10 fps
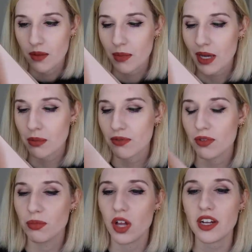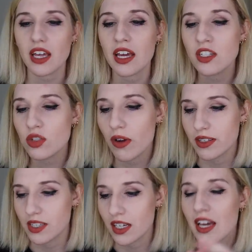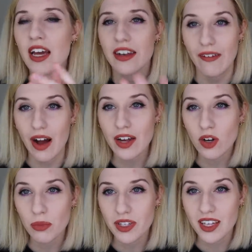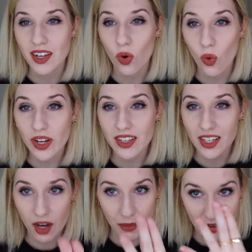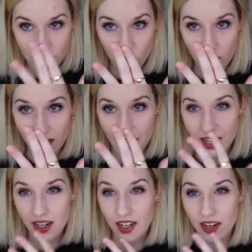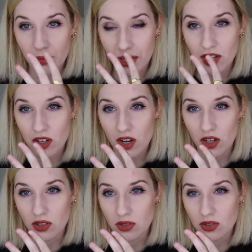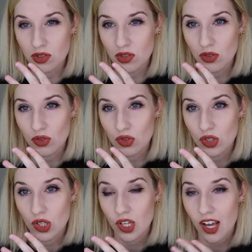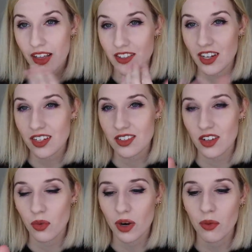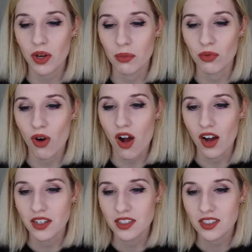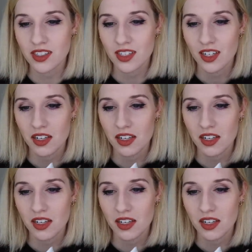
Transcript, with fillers: paper for blotting. Interesting. Now I normally get oily on my forehead and on my nose. That's not necessarily where I want to bronze